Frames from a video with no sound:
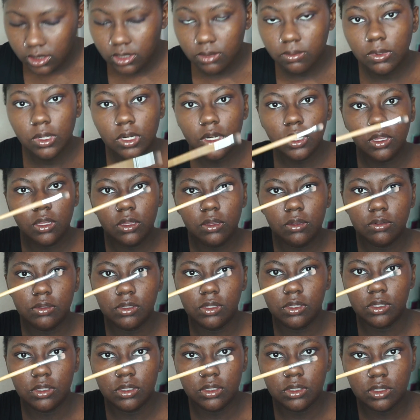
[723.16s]
So I'm gonna use
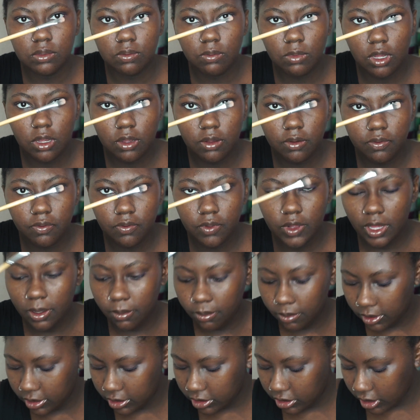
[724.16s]
this small
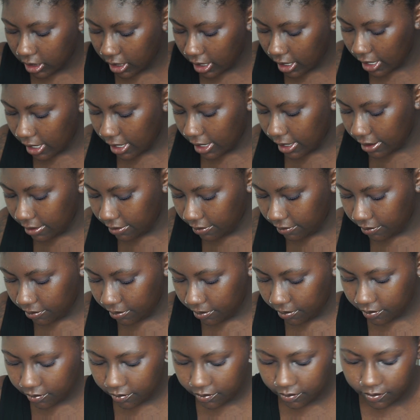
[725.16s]
flat brush that I have.
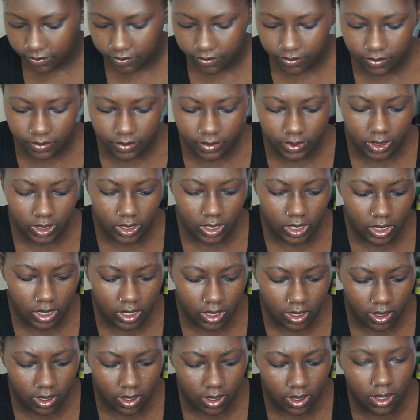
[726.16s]

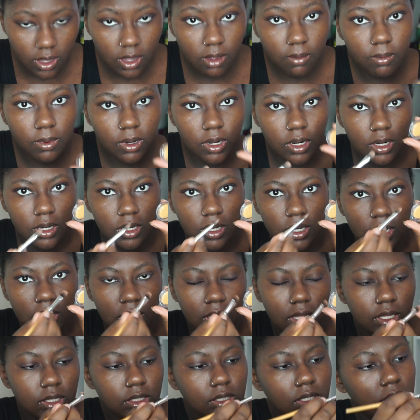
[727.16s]
I'm gonna
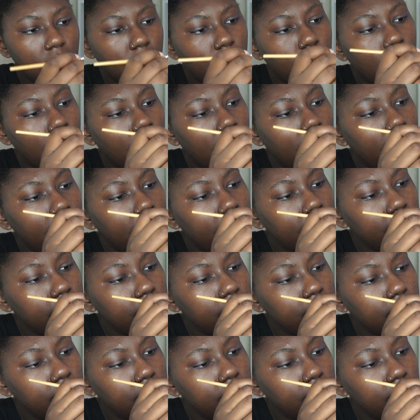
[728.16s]
dig into the pot.